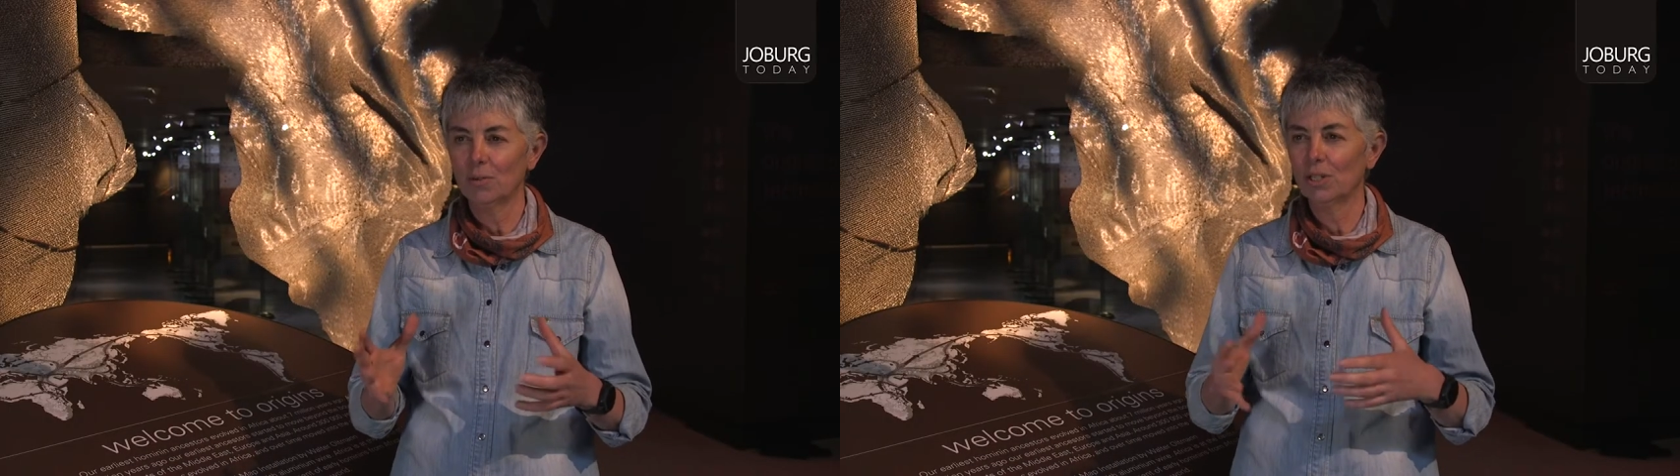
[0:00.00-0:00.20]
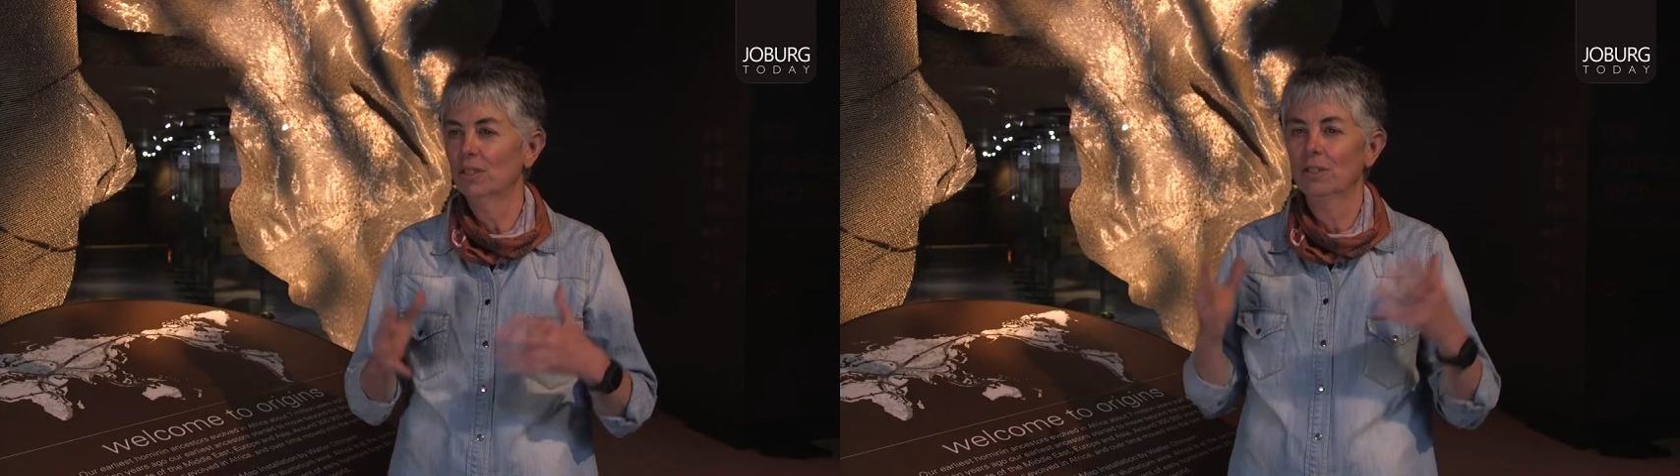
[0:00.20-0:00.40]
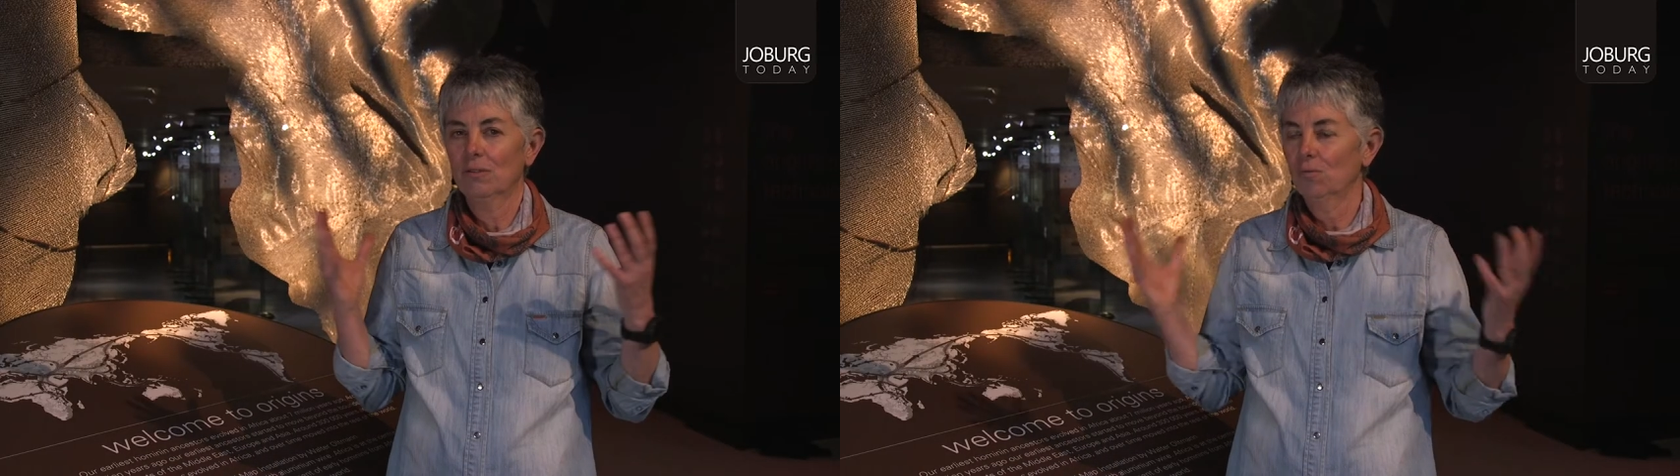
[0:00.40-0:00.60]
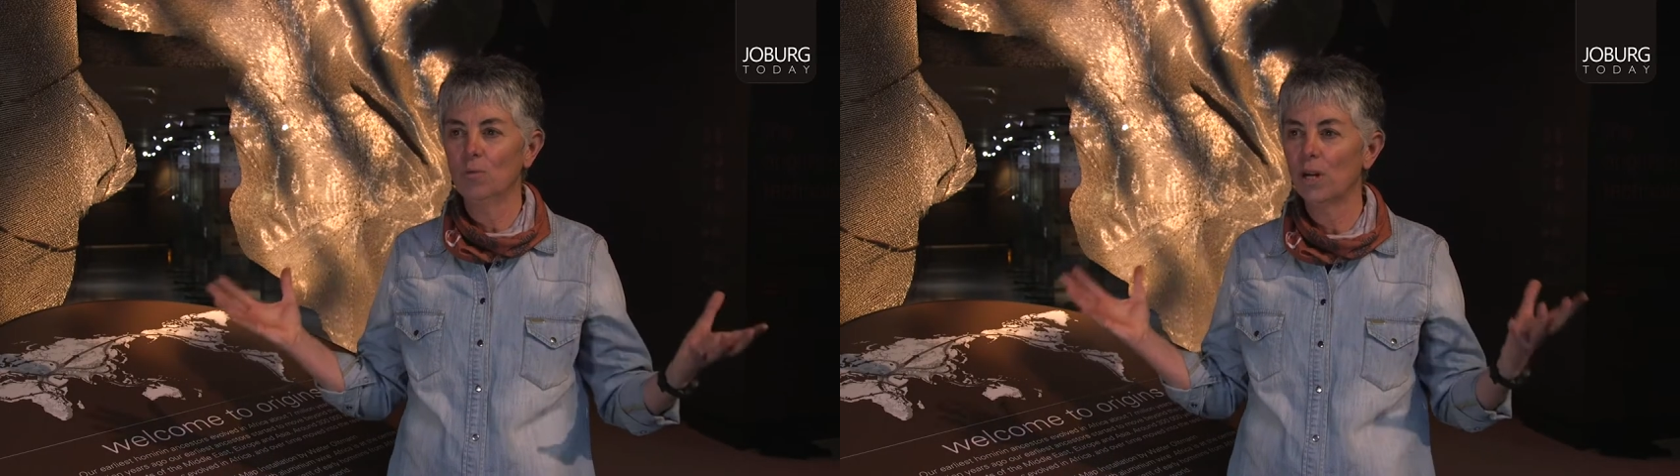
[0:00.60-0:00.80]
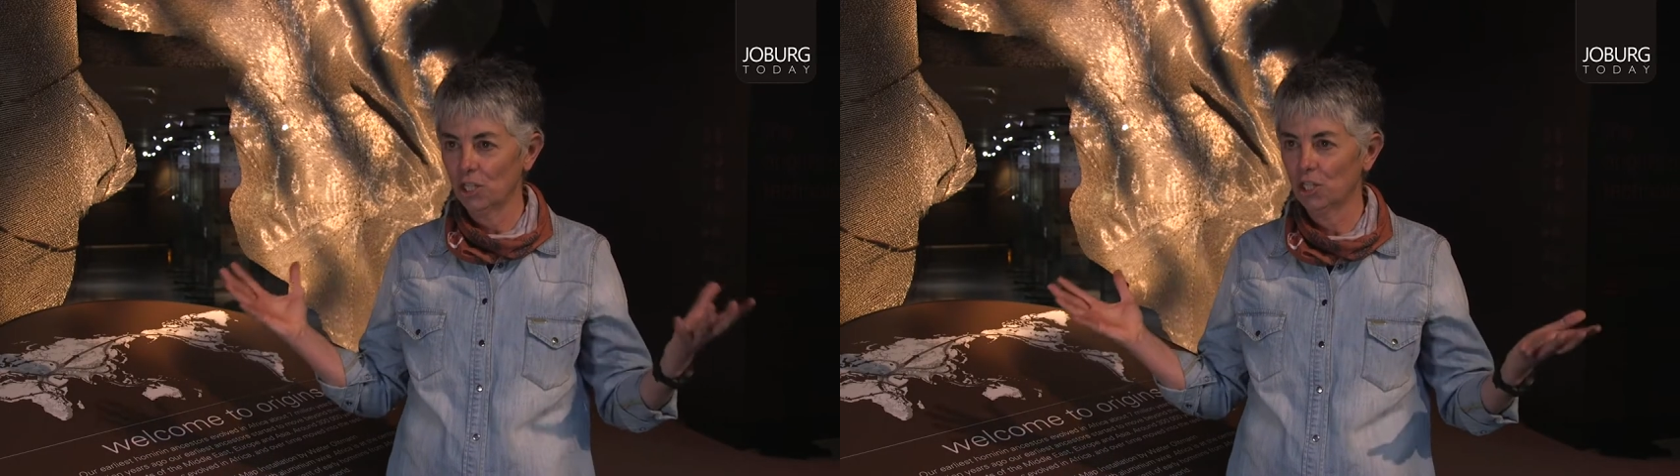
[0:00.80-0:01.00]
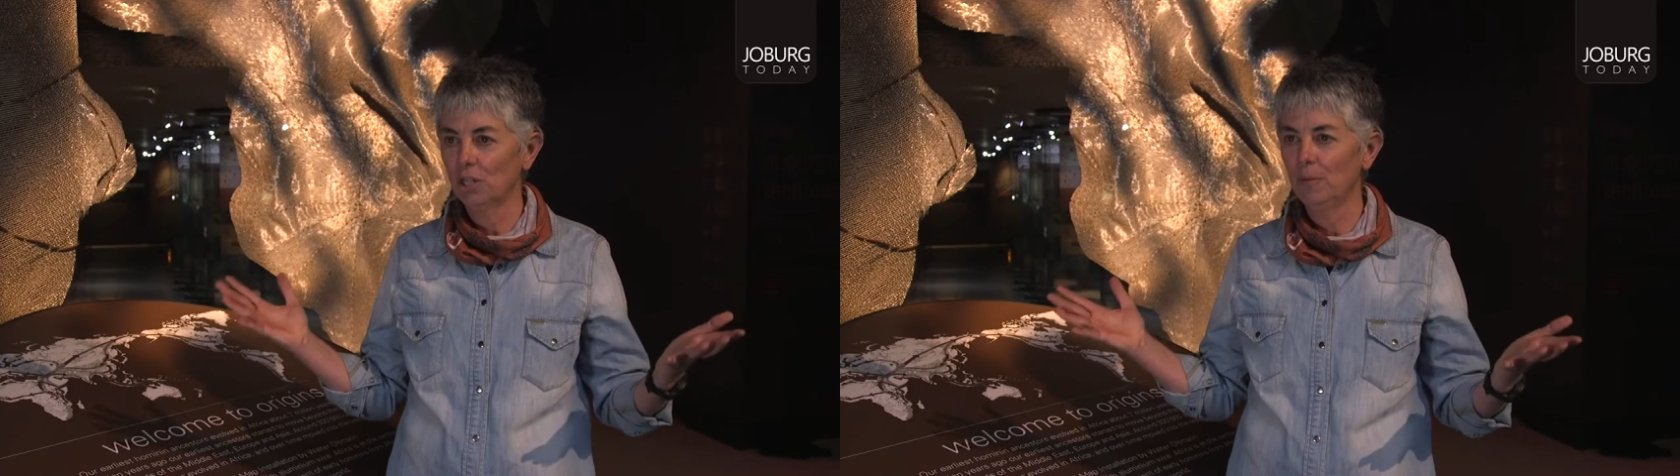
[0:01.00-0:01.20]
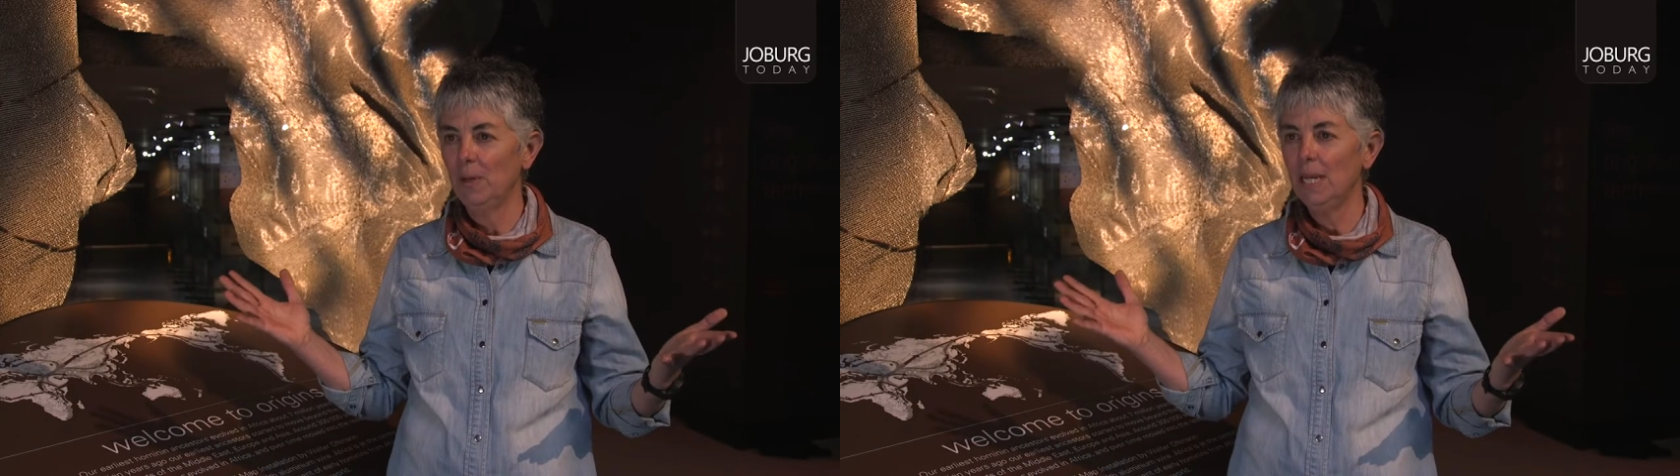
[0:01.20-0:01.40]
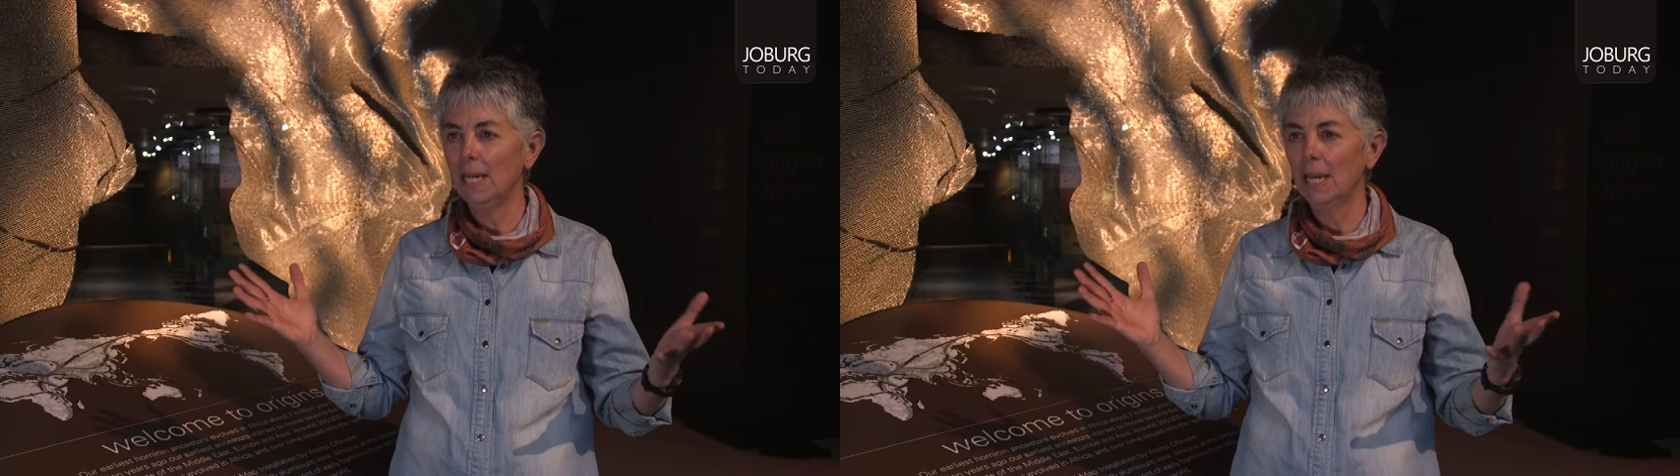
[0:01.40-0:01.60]
which is what it should
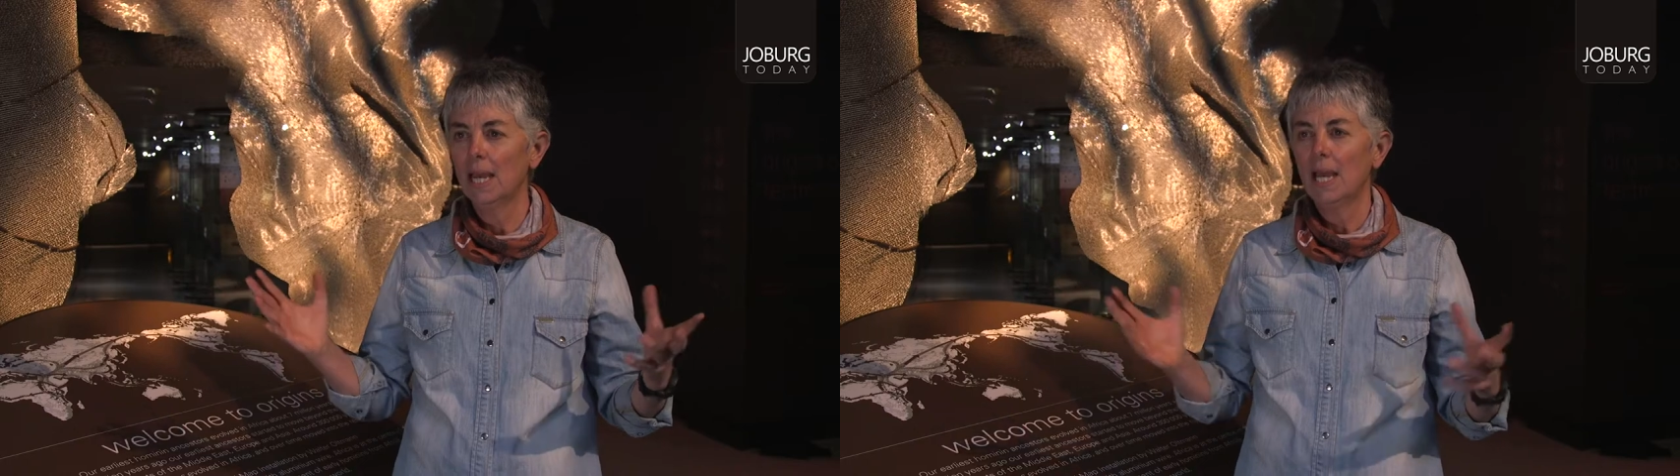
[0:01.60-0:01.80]
be.